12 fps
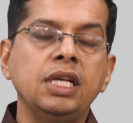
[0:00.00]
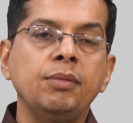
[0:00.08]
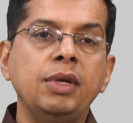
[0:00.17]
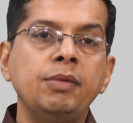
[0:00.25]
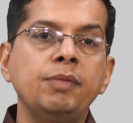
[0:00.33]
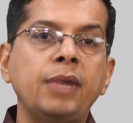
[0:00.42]

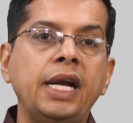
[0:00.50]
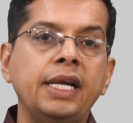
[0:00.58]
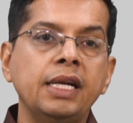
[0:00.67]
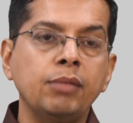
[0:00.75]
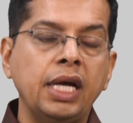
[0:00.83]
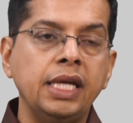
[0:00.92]
they may be
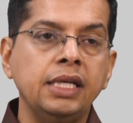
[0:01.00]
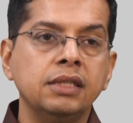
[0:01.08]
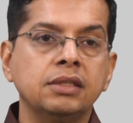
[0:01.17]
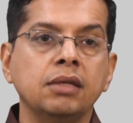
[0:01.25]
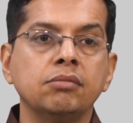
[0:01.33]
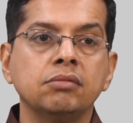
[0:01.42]
bitten
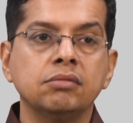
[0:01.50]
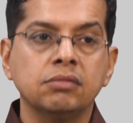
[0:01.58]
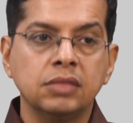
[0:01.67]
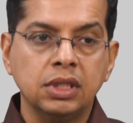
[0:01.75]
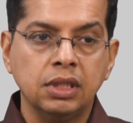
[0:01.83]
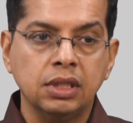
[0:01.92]
by
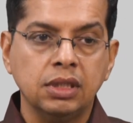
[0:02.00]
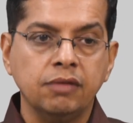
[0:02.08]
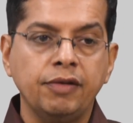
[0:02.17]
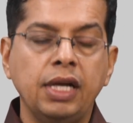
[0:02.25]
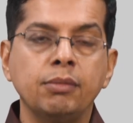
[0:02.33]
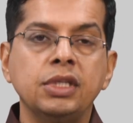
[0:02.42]
some
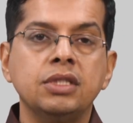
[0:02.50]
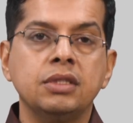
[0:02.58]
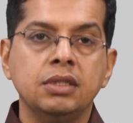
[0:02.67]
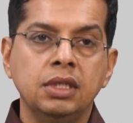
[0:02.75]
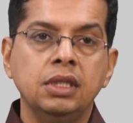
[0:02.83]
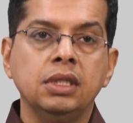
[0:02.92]

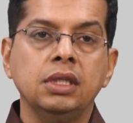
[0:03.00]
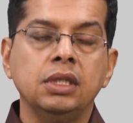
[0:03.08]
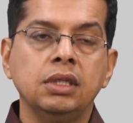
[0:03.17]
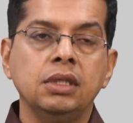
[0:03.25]
venomous